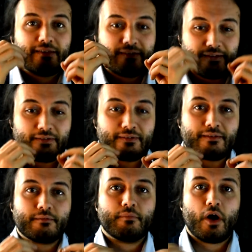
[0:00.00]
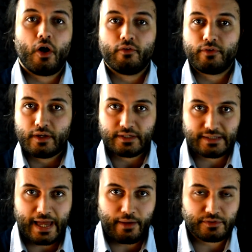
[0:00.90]
system of
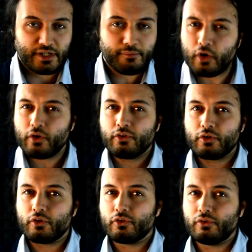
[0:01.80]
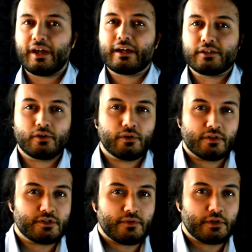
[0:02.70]
sounds, and I'm not going to go too technical on
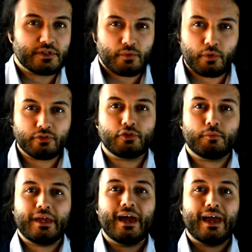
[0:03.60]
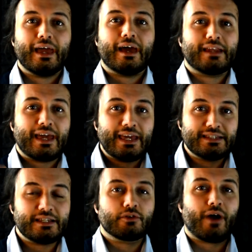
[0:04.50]
this video because I want it to be an
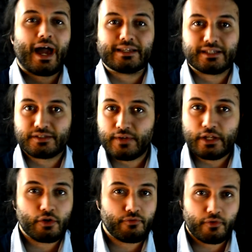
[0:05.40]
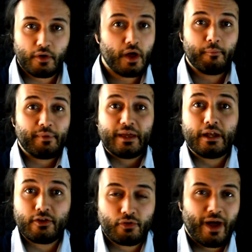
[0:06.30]
easy to access video for
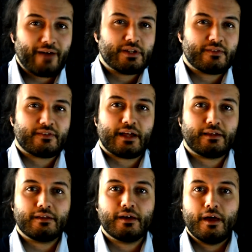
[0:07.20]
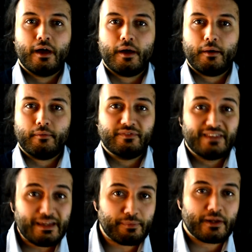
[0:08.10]
beginners who haven't studied uh,
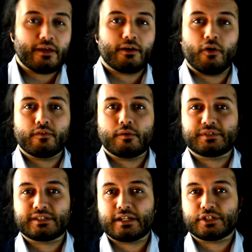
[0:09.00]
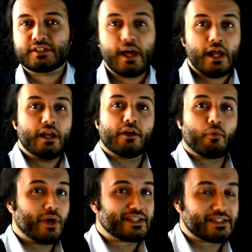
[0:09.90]
deeply concepts such as
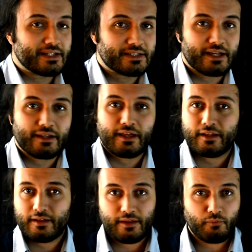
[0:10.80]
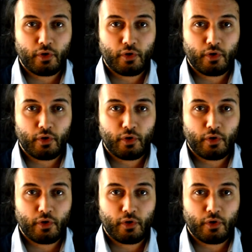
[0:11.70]
linguistics and, and, and